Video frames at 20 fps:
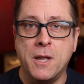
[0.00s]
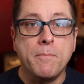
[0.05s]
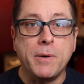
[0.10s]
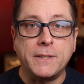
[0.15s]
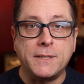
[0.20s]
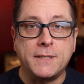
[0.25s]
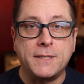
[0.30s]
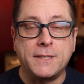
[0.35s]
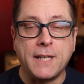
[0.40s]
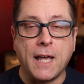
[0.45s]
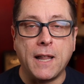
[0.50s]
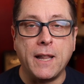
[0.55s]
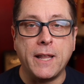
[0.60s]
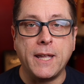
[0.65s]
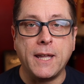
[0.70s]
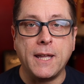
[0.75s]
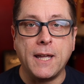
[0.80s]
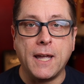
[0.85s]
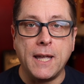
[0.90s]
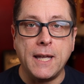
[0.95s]
but
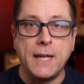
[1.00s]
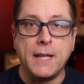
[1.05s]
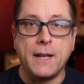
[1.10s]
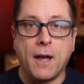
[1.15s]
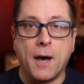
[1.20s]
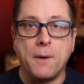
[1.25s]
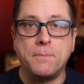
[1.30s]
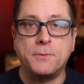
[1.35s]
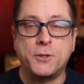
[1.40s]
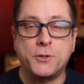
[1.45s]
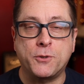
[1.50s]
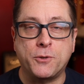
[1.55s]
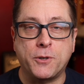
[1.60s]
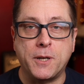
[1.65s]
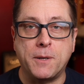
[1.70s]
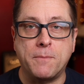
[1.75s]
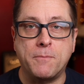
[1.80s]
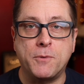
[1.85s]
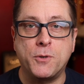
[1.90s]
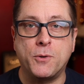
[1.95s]
selling it
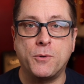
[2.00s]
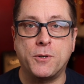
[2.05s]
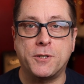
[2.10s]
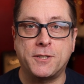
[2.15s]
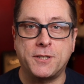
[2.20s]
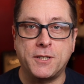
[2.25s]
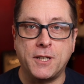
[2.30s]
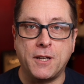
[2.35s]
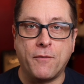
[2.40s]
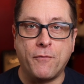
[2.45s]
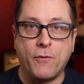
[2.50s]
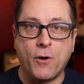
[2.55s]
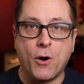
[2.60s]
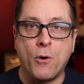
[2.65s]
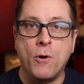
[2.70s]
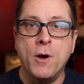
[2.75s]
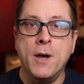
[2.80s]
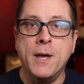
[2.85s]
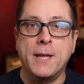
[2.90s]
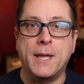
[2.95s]
upstream to a
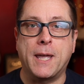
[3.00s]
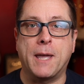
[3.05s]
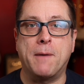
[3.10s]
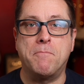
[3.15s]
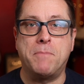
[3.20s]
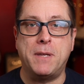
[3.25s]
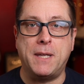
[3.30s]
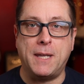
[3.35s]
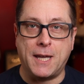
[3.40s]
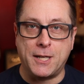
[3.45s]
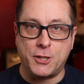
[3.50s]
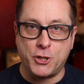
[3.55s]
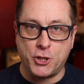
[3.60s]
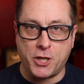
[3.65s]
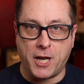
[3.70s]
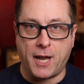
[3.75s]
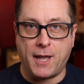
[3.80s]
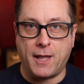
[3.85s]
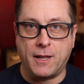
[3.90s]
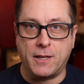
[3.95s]
CFO can be a
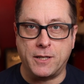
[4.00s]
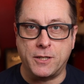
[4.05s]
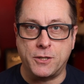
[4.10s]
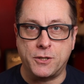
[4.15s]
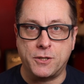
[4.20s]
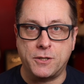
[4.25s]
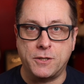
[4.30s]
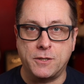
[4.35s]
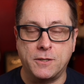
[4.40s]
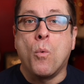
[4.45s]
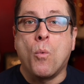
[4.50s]
challenge.